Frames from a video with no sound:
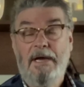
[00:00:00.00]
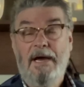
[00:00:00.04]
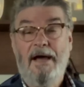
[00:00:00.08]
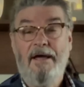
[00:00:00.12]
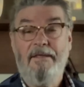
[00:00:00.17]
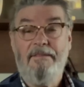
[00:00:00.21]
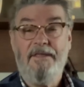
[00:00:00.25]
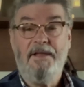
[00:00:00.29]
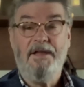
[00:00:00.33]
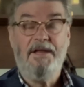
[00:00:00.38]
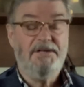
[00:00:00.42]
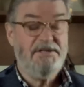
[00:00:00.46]
I
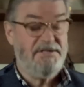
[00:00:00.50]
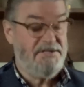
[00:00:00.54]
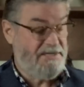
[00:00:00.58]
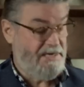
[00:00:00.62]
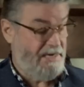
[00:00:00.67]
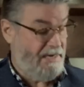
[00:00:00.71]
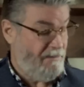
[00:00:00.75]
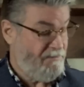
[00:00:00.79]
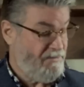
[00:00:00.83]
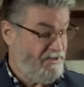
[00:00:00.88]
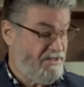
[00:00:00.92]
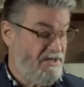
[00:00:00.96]
think it's
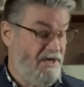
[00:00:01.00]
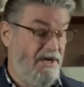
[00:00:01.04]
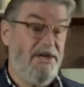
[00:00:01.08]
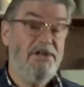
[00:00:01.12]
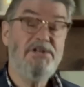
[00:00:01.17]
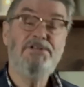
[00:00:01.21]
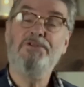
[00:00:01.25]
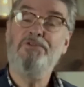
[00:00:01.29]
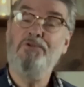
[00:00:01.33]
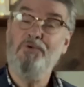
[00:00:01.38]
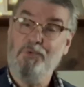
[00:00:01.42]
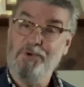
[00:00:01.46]
time to take you
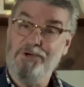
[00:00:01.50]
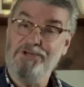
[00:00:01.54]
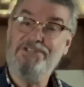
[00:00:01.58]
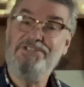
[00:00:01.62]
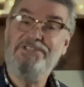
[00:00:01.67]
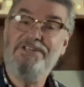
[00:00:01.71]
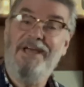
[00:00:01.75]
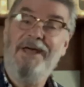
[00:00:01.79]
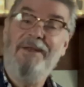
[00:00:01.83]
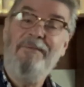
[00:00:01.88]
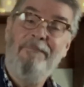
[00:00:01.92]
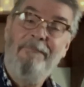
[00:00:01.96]
to the
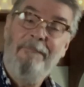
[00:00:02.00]
woodshed.